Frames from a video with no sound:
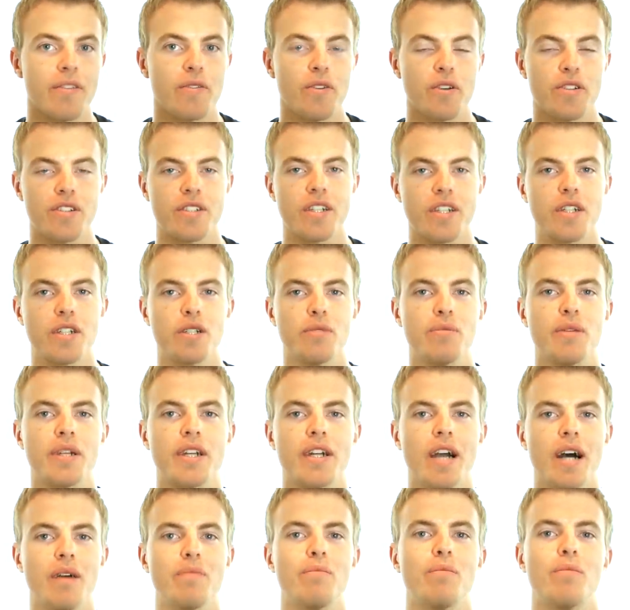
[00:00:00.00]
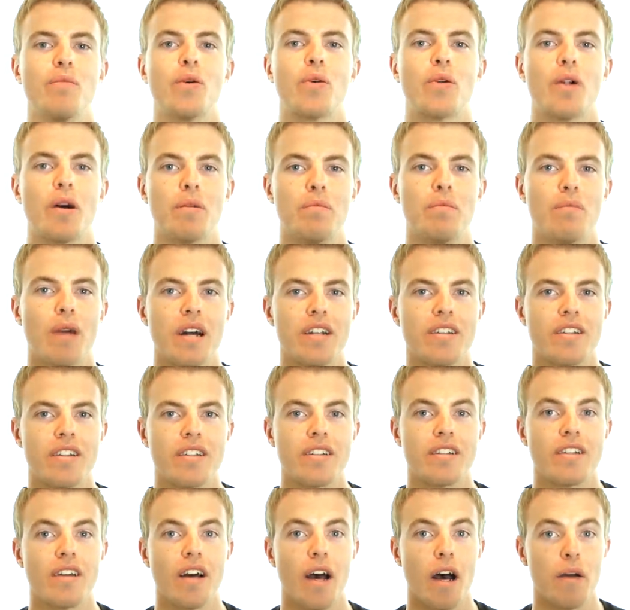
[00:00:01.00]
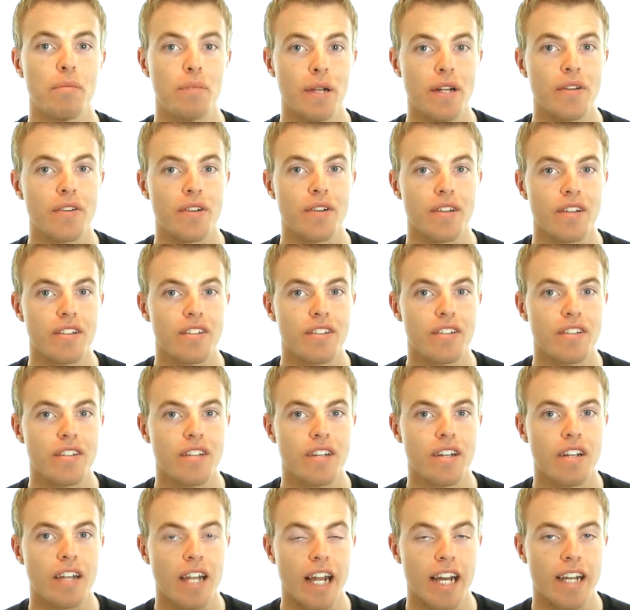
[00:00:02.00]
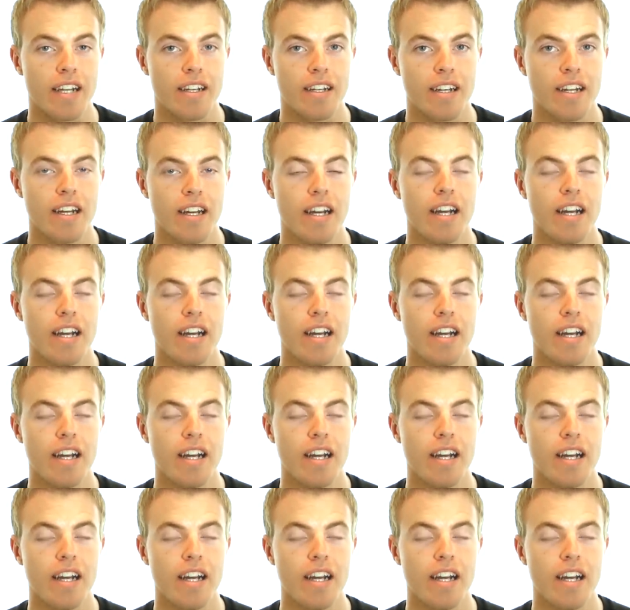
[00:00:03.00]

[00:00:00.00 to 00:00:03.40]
will start to become more abundant appearance-like,